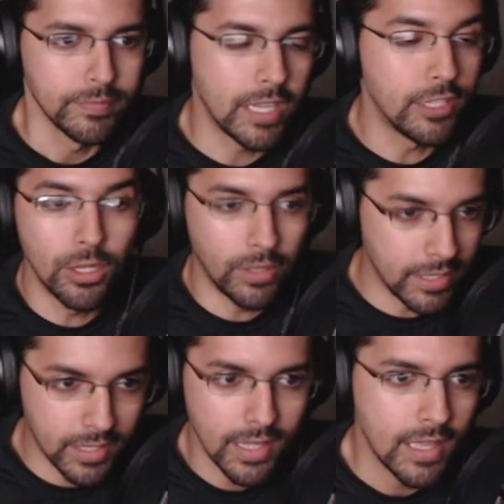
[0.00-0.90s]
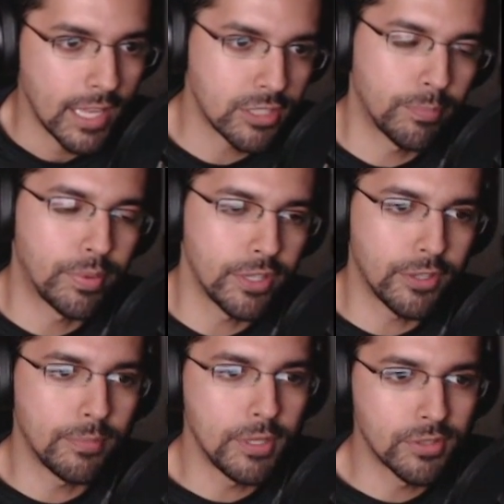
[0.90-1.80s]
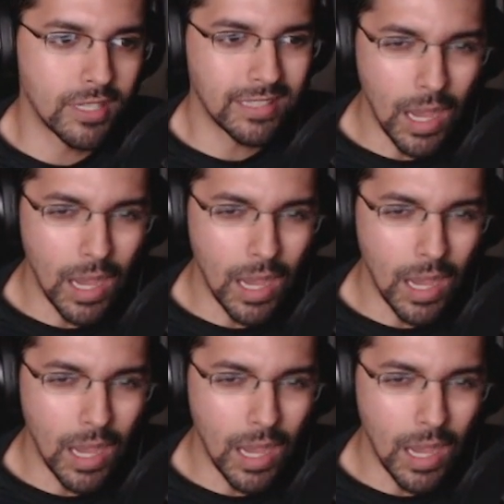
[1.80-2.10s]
And New Link has some pretty good music.